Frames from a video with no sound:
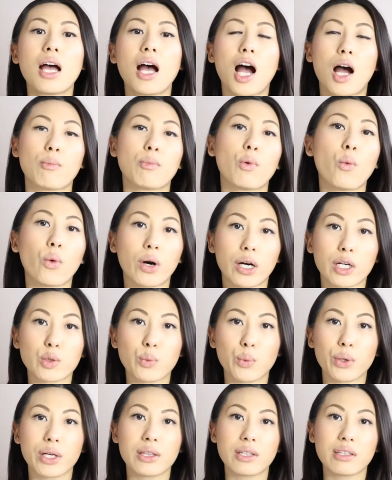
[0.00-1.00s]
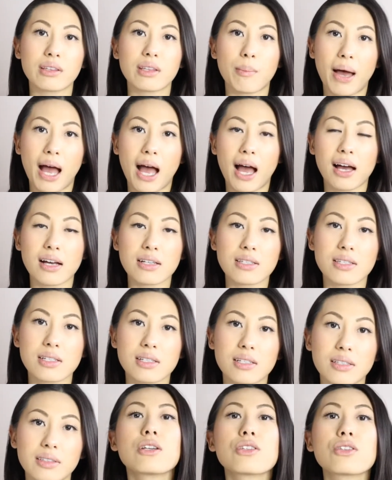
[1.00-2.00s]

um, worked with in the past.